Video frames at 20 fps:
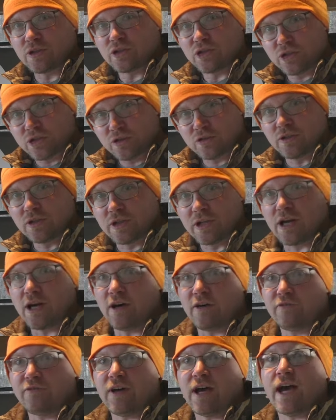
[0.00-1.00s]
Sure
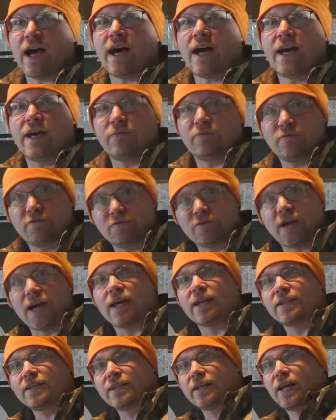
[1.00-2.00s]
enough, I am
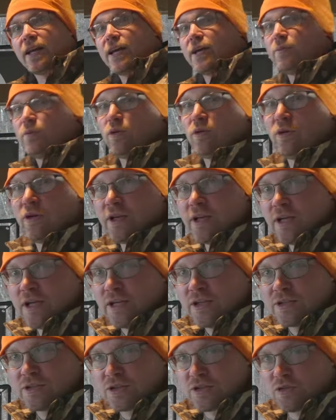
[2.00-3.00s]
finally able to